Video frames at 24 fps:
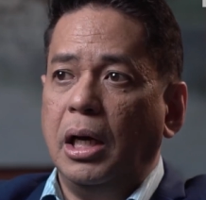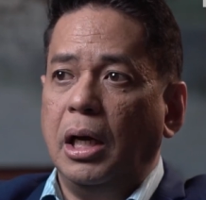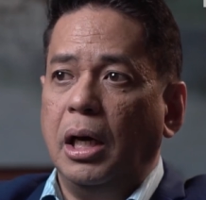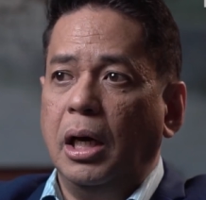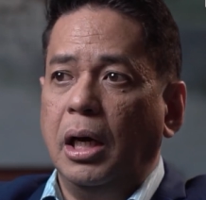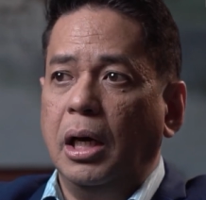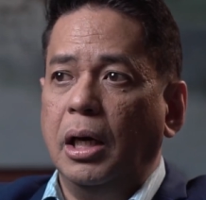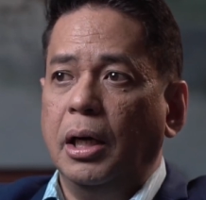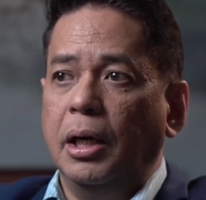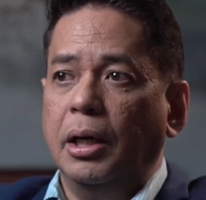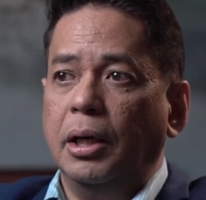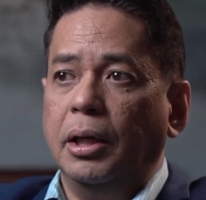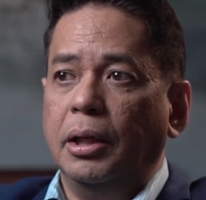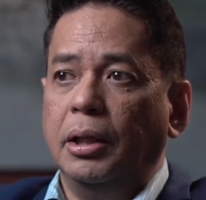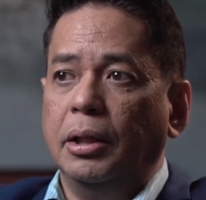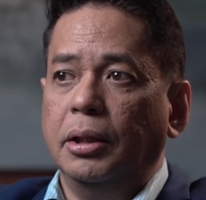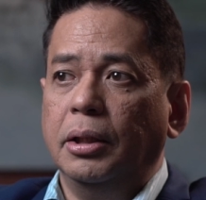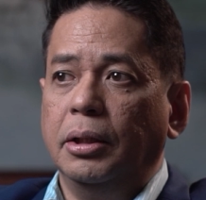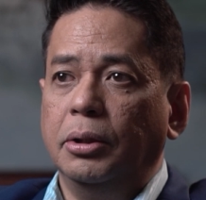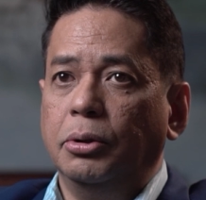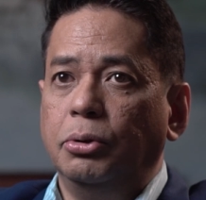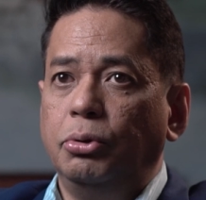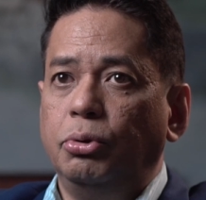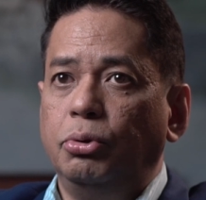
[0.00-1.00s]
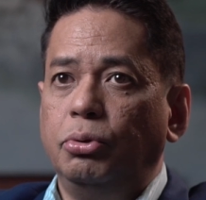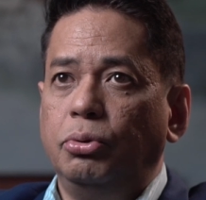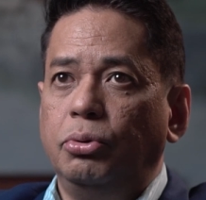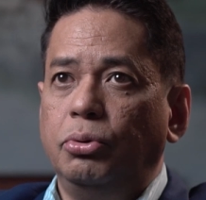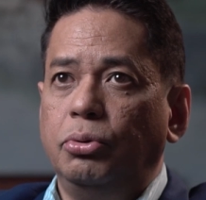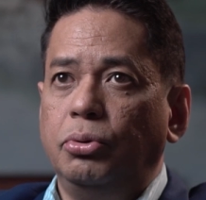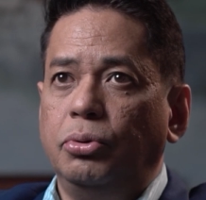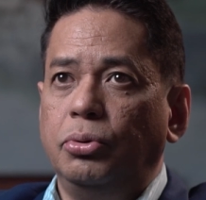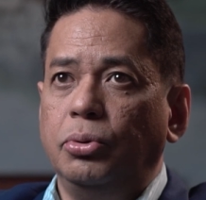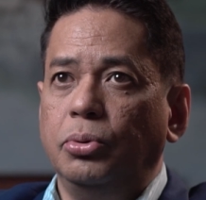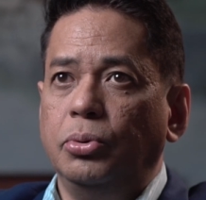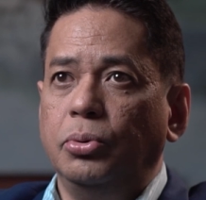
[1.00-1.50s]

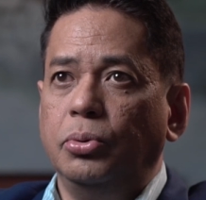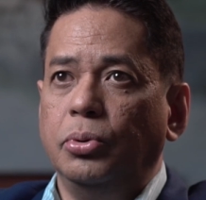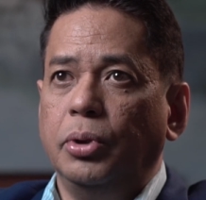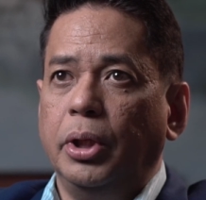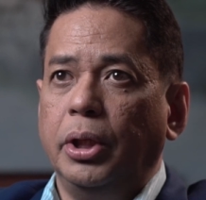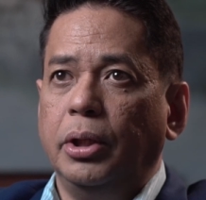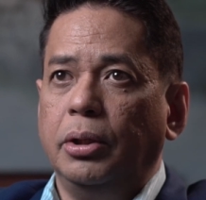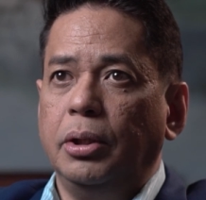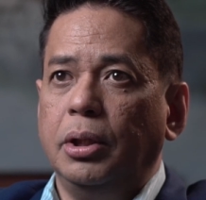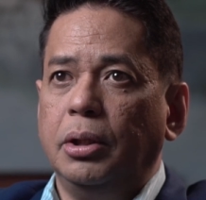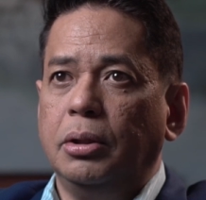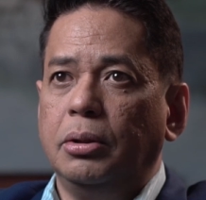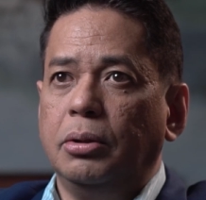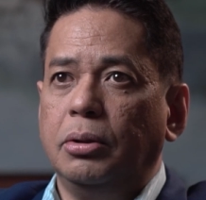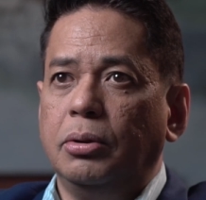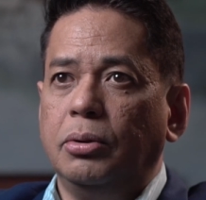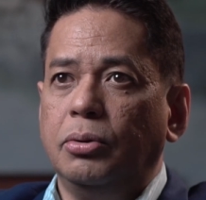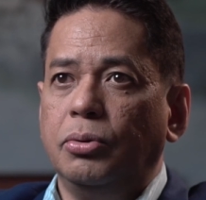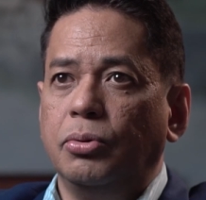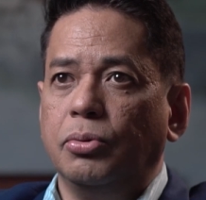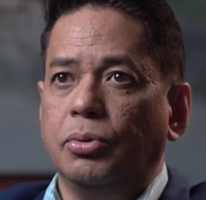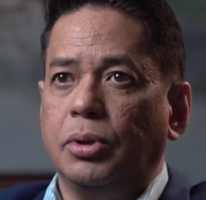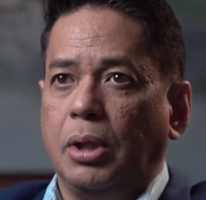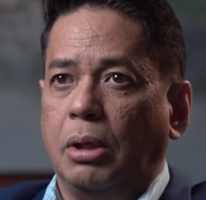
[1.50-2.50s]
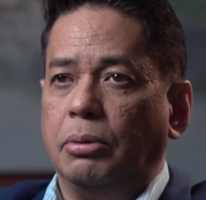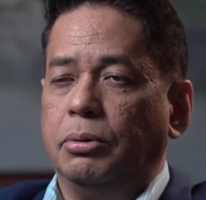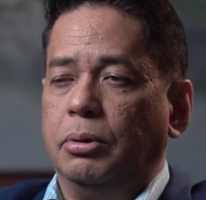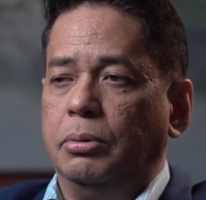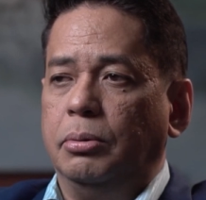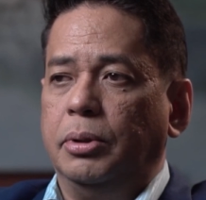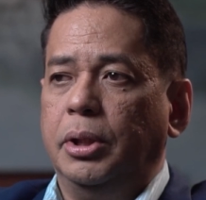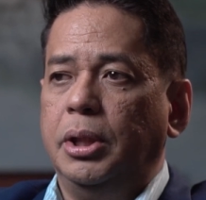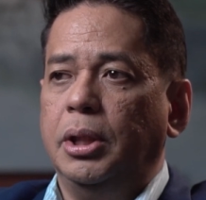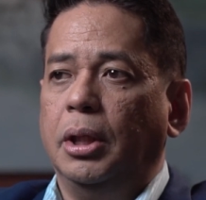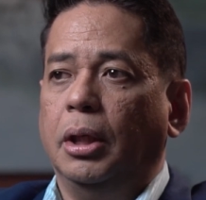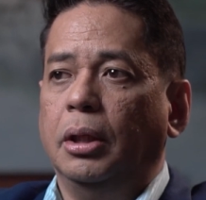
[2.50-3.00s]
to, I think, to South
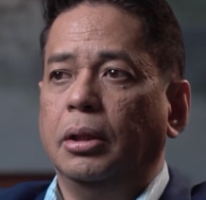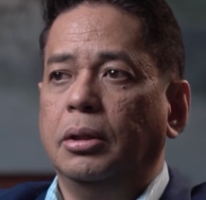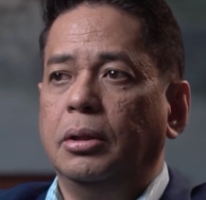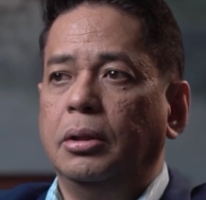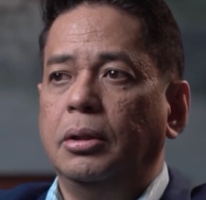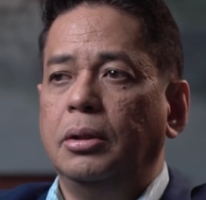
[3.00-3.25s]
Korea.